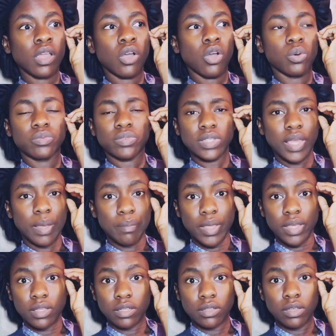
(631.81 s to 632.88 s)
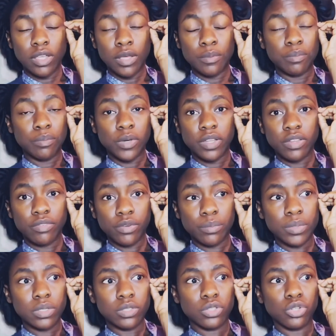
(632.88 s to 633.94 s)
Hopefully I make money from
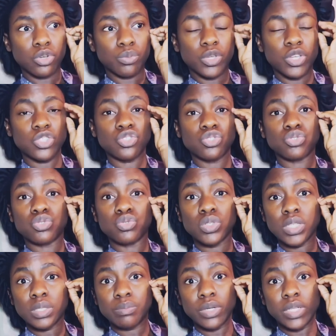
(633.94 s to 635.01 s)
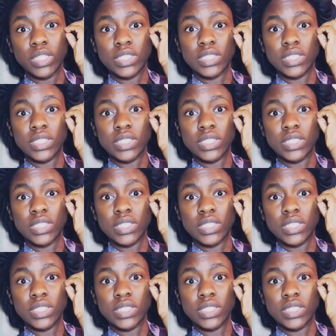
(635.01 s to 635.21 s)
it, you know, because you do need money